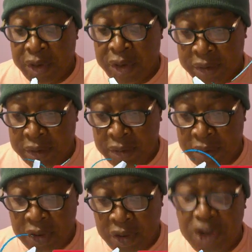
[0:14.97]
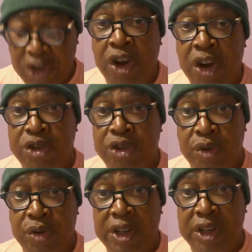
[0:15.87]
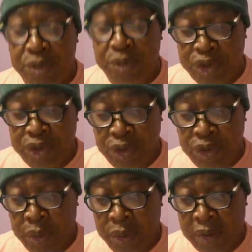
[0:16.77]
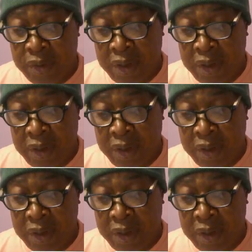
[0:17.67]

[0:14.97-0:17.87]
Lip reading: Right, I've got an article I'd like to read to you.